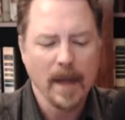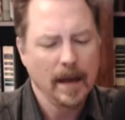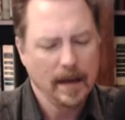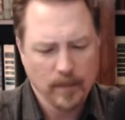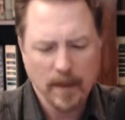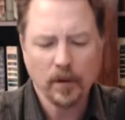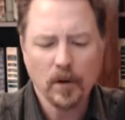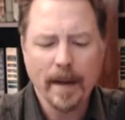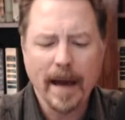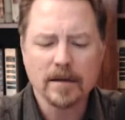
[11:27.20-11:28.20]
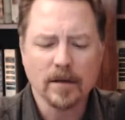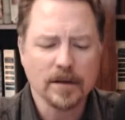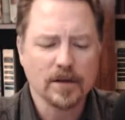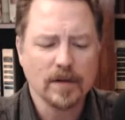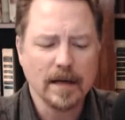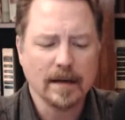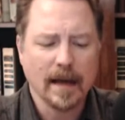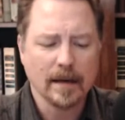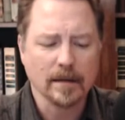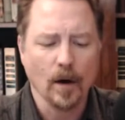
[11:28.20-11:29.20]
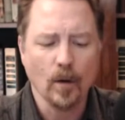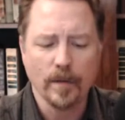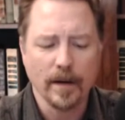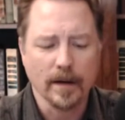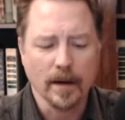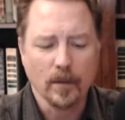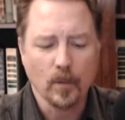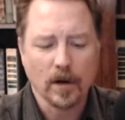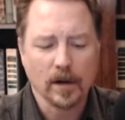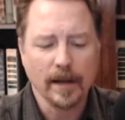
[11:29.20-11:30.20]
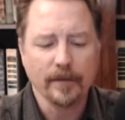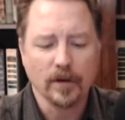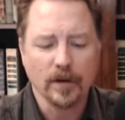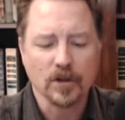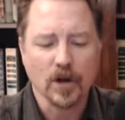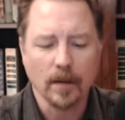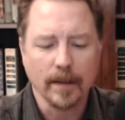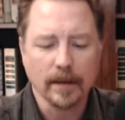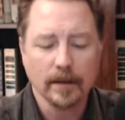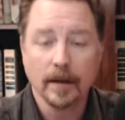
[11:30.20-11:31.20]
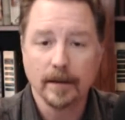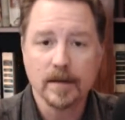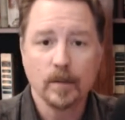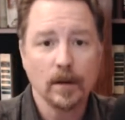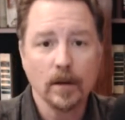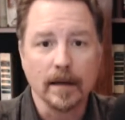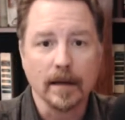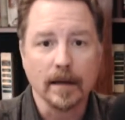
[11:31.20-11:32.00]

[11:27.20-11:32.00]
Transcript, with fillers: People who pass on the street can't know that we're clever and charming unless we look it.